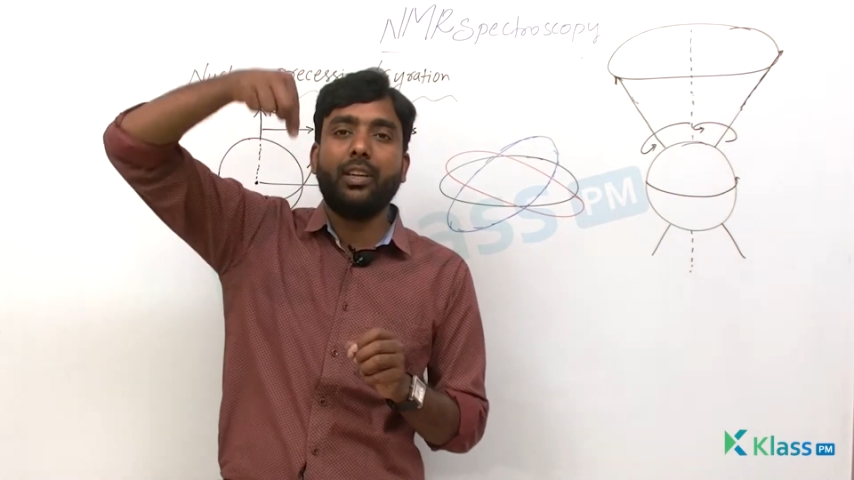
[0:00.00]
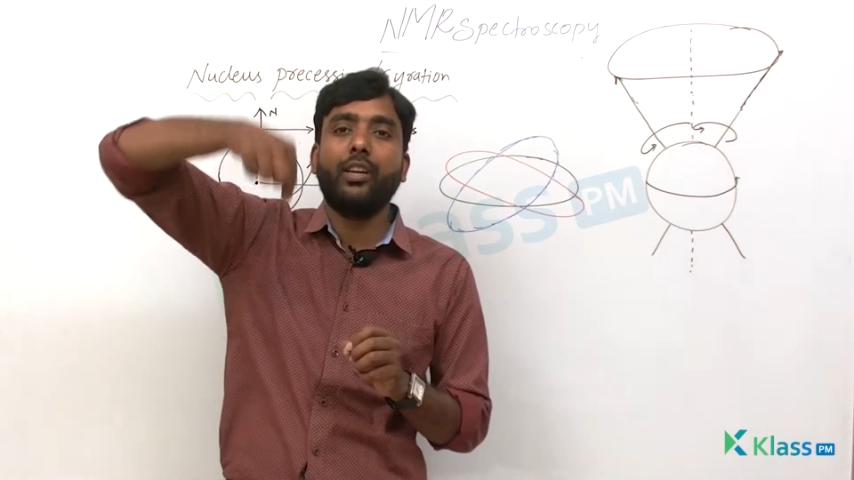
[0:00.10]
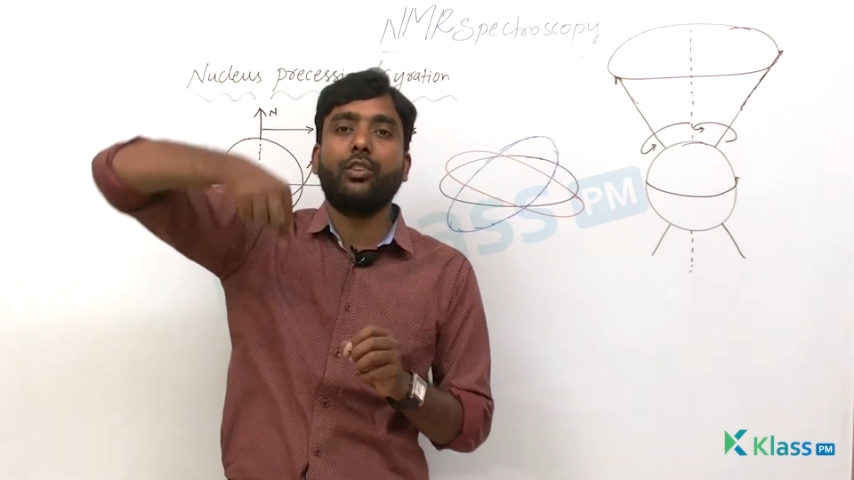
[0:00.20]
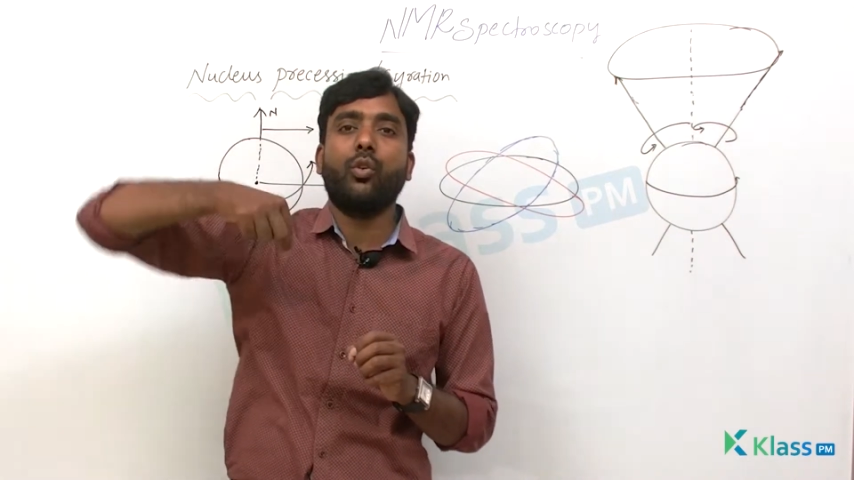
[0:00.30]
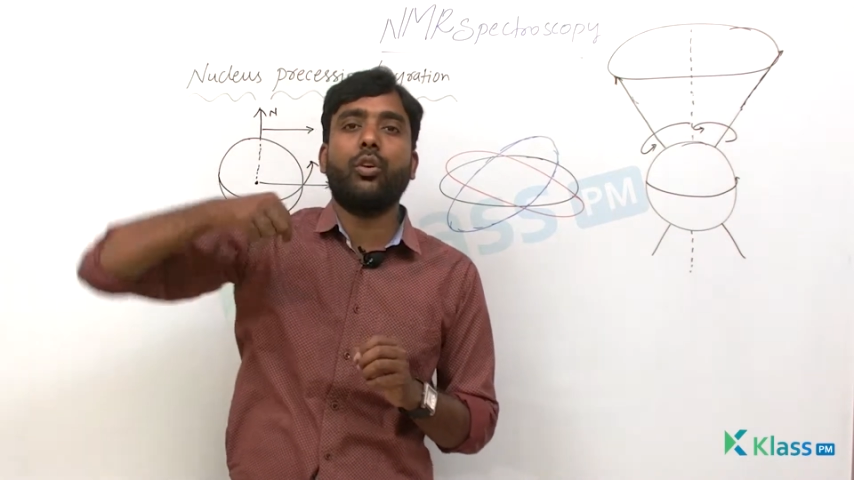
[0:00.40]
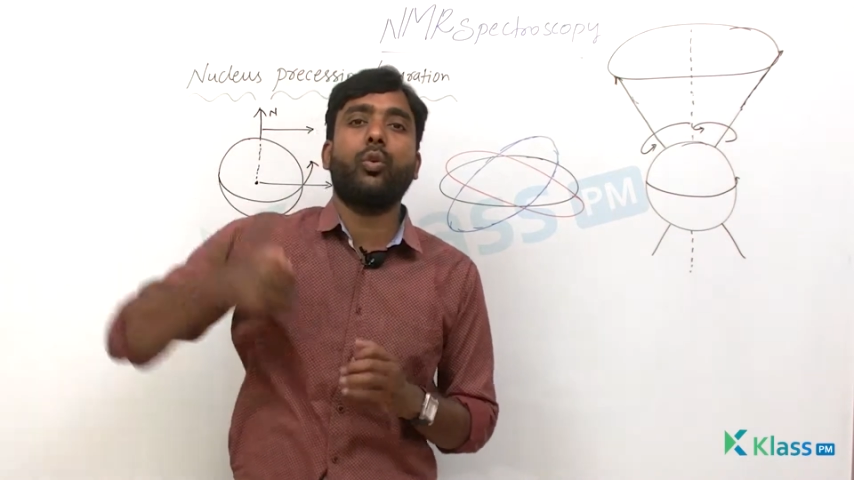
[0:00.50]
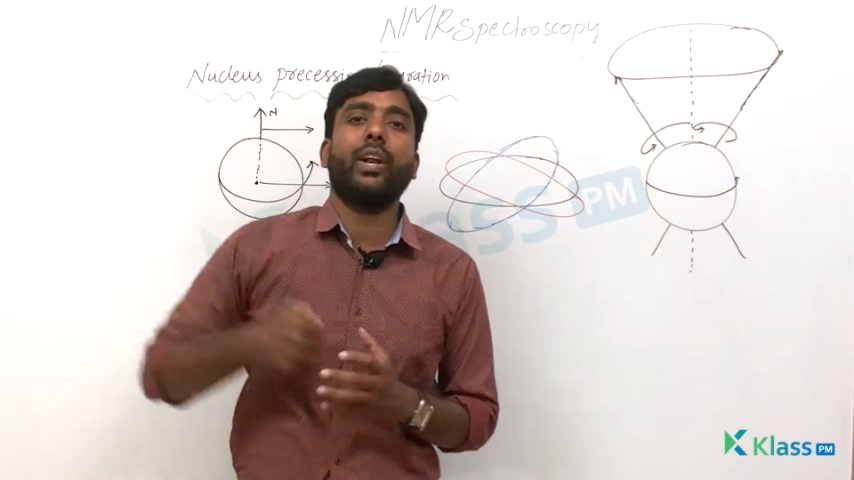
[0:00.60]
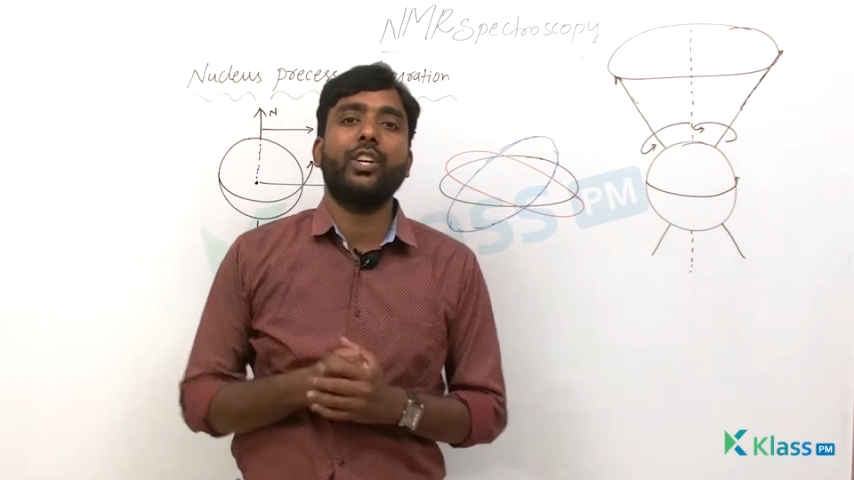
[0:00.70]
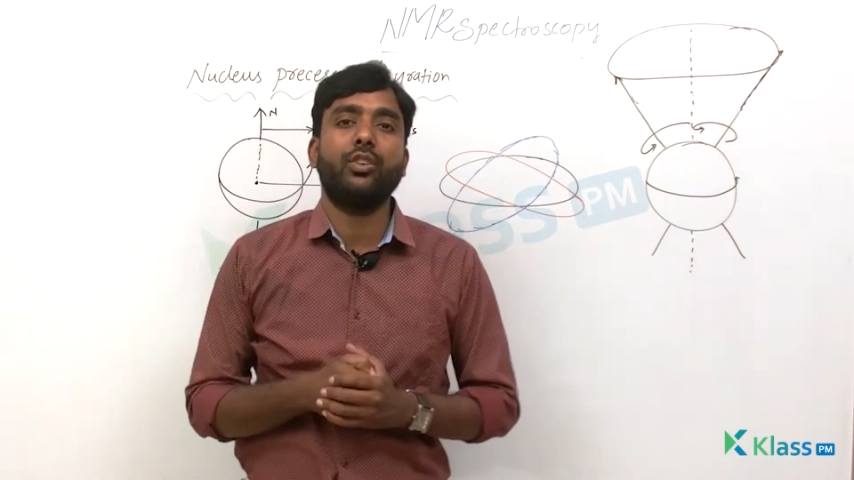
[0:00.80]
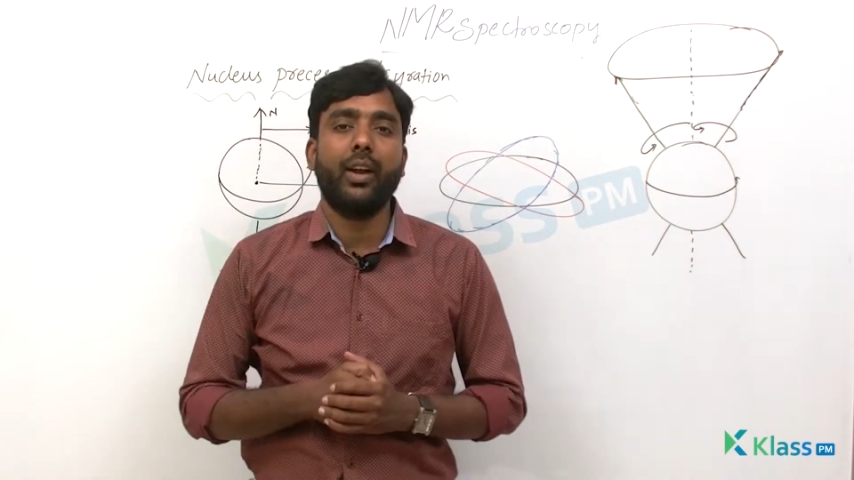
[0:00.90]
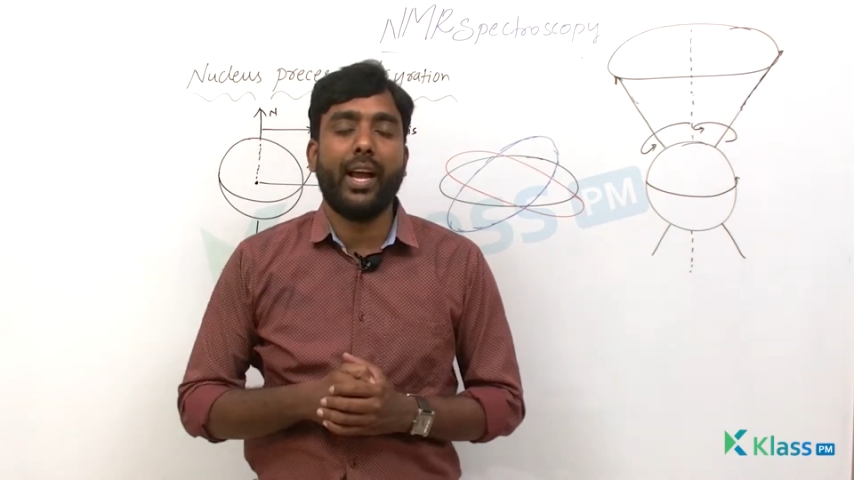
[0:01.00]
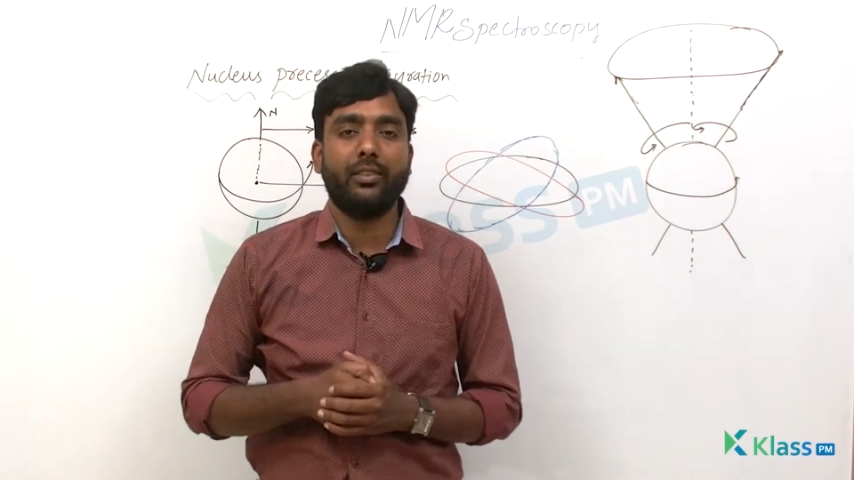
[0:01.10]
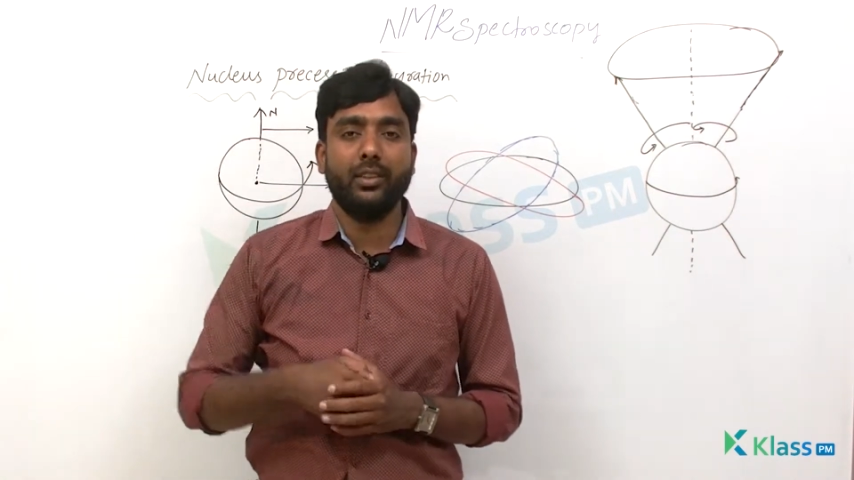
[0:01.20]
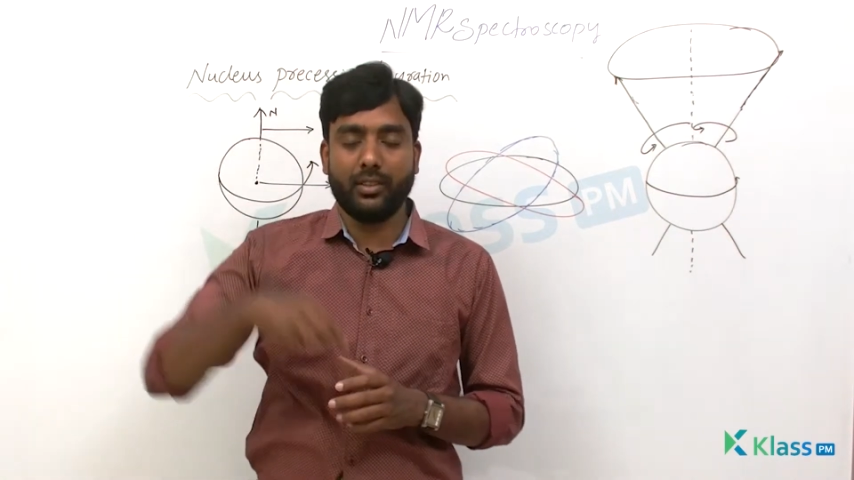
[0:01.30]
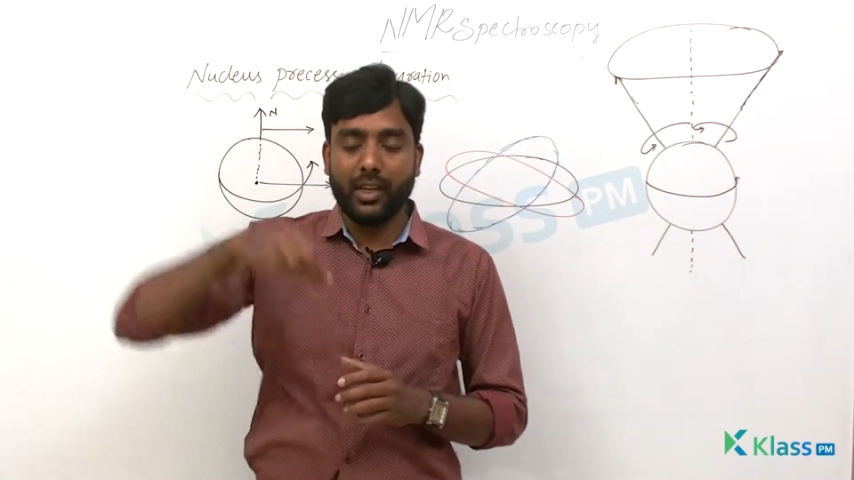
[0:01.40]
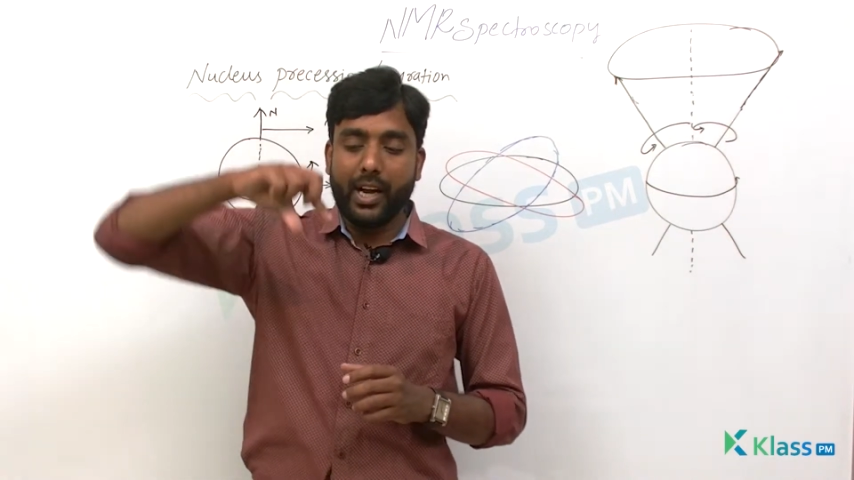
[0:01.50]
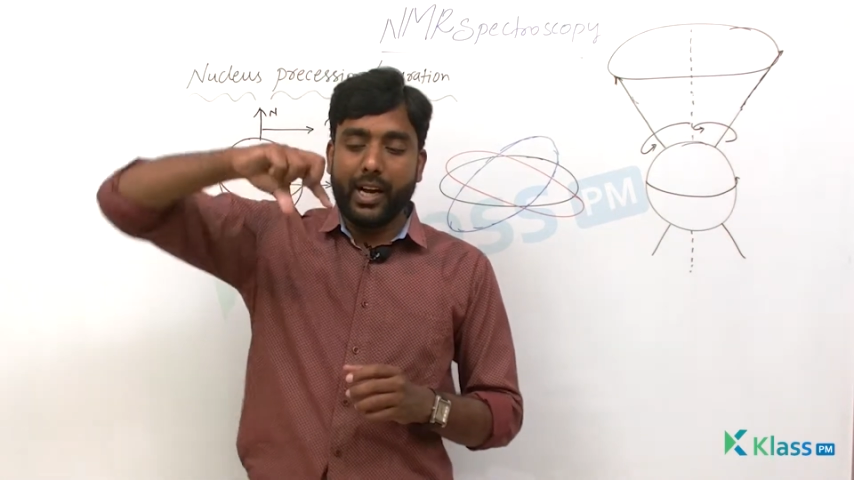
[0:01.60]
that is called rotational axis.